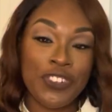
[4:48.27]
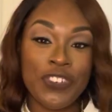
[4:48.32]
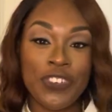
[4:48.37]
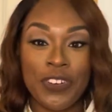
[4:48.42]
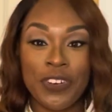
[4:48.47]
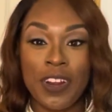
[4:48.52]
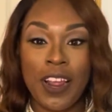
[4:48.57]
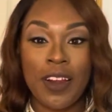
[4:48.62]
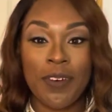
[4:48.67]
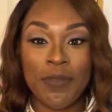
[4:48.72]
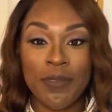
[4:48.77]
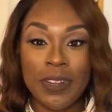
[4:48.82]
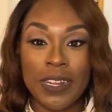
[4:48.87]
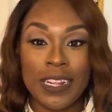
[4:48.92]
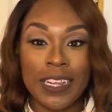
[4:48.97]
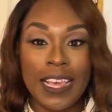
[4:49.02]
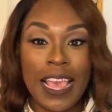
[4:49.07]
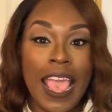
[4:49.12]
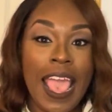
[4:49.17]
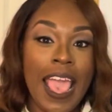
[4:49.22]
shirt I really
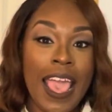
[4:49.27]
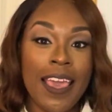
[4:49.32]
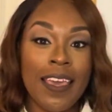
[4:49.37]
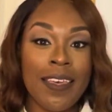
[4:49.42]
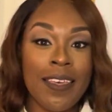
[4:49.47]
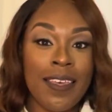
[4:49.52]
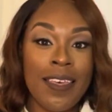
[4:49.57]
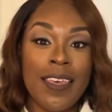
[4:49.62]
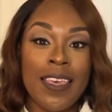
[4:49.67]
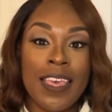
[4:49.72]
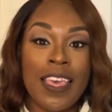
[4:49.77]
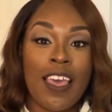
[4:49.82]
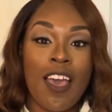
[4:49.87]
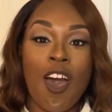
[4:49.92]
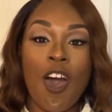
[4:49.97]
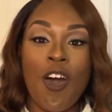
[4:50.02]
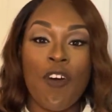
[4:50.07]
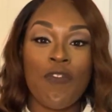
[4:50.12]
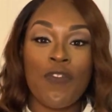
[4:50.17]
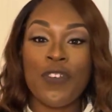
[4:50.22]
got
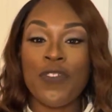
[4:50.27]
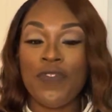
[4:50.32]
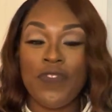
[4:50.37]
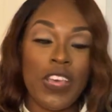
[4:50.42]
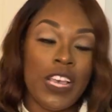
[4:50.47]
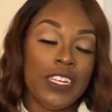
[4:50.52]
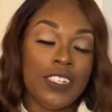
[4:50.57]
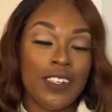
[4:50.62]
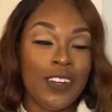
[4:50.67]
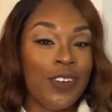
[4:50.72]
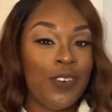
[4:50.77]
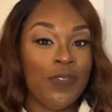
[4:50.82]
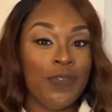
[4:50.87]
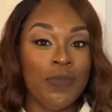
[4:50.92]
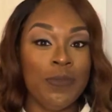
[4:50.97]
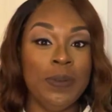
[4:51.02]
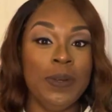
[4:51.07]
from Fashion Nova.